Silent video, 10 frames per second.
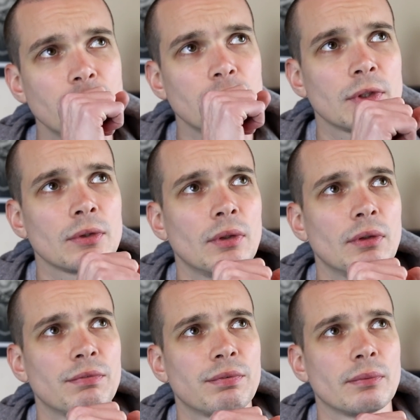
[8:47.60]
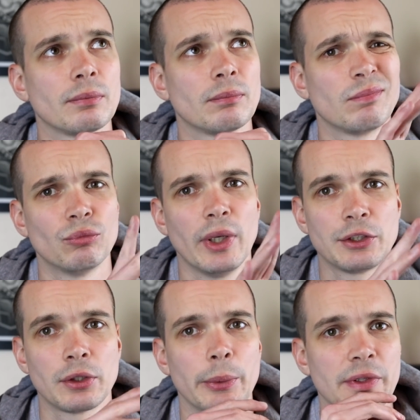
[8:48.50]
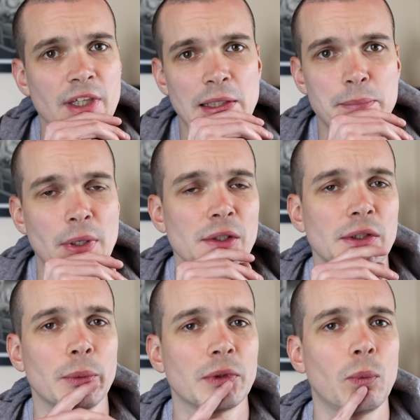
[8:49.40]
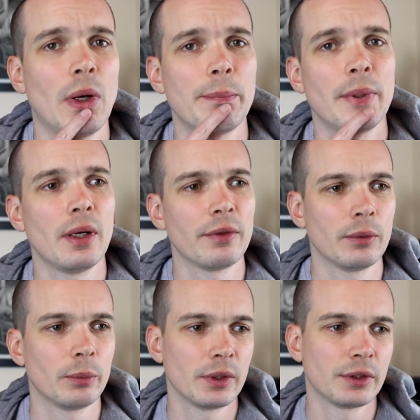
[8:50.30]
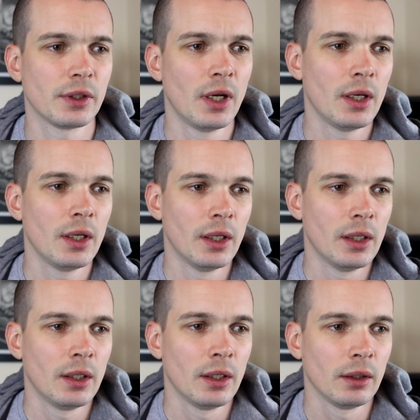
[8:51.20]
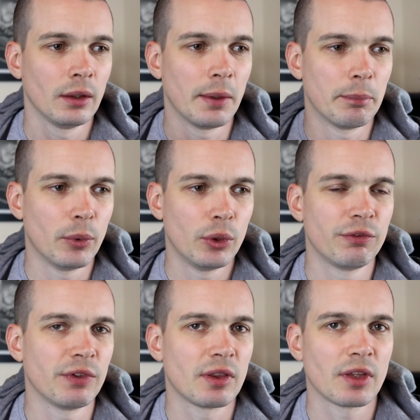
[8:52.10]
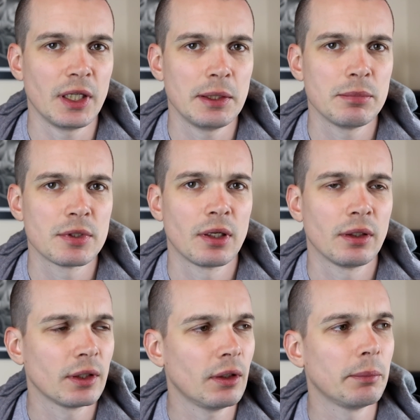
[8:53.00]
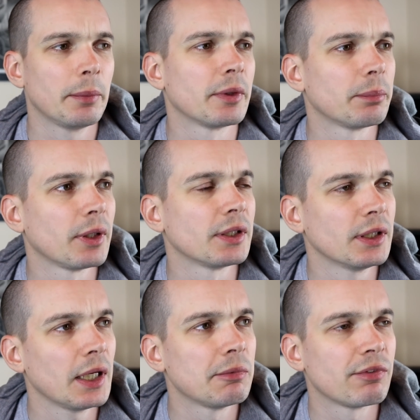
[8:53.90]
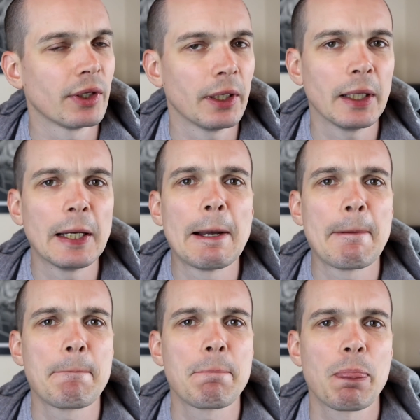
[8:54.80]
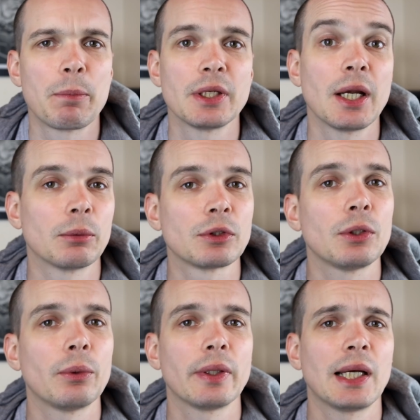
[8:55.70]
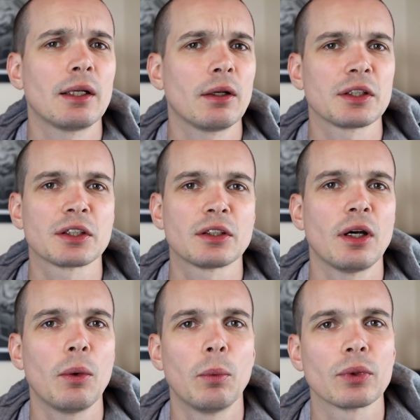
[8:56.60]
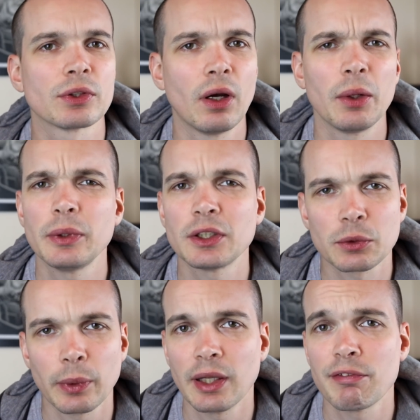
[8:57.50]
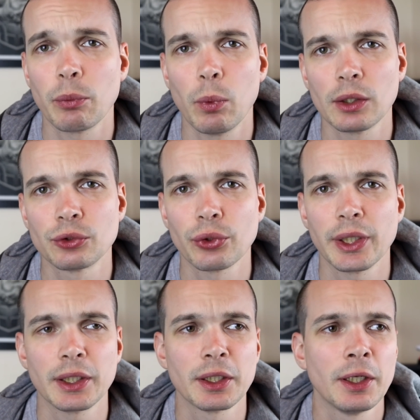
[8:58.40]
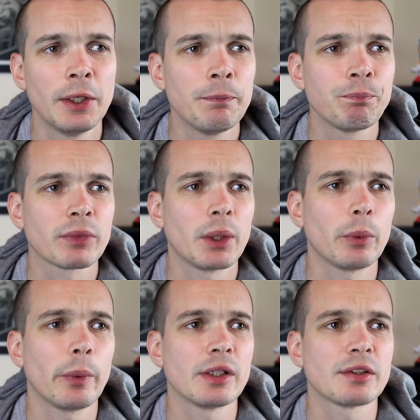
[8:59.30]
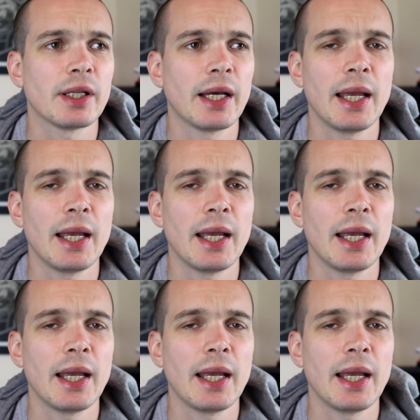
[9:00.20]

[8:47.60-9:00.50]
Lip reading: sort of retro-y themed bars. There was one bar that was like movie themed, I can't remember the bloody name of it, but yeah, it was cool. It had like a Star Wars night. We just went there for one drink. Then we went to that